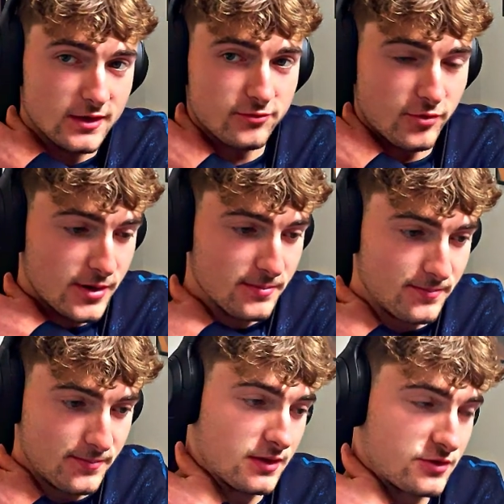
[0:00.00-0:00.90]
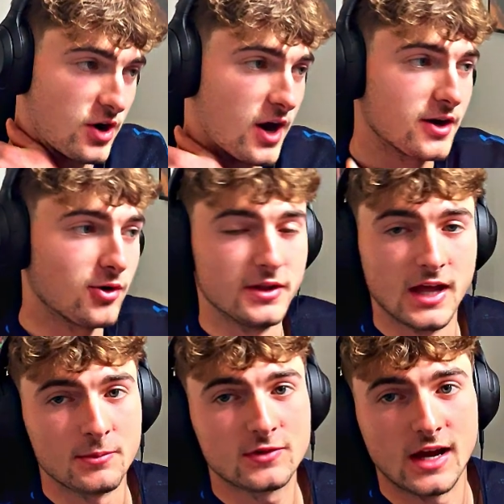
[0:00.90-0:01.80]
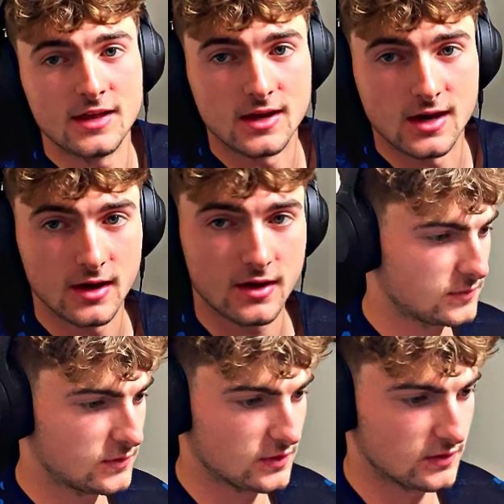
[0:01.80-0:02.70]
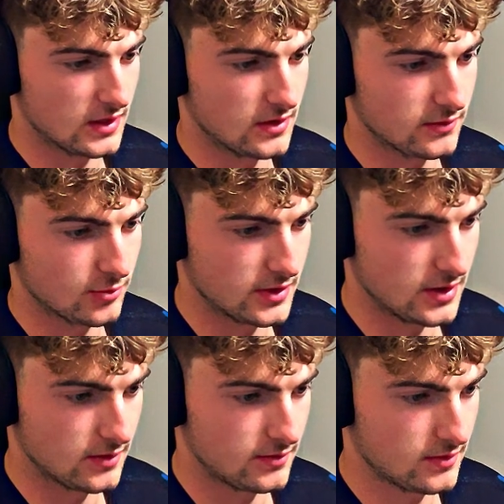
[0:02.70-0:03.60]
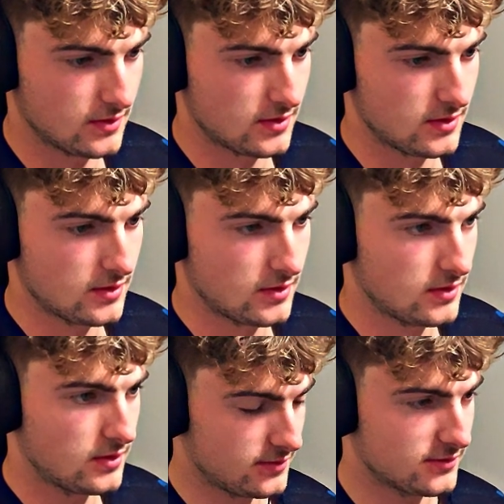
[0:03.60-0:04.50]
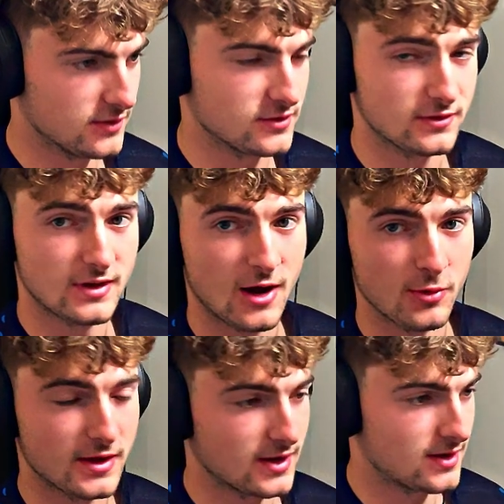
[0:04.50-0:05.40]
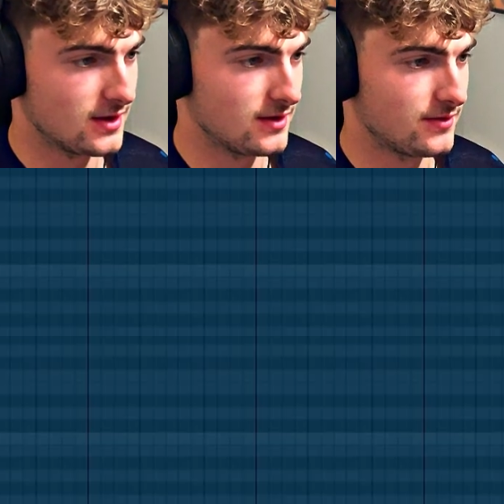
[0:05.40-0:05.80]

this rim, the triangle, and now I'm just gonna add the kick. Let's just add this one here. So let's just start with the kick here.